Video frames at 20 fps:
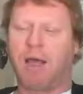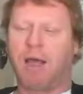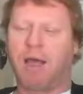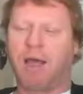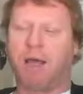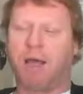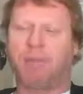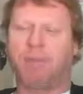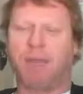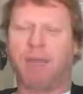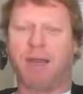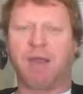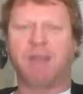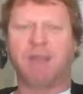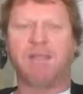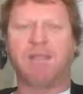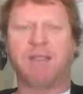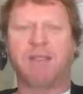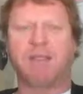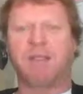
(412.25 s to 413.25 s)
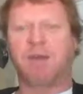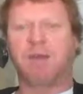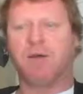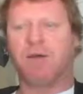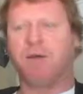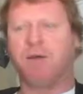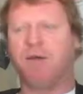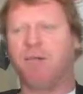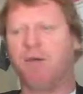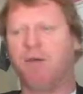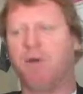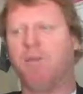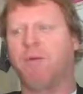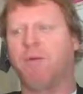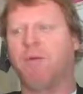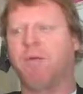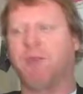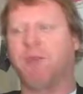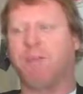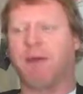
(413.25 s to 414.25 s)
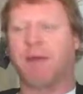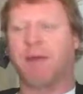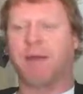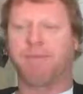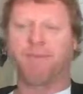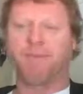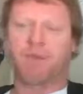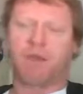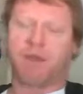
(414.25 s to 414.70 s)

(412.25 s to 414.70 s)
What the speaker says: Many of these kind of problems about,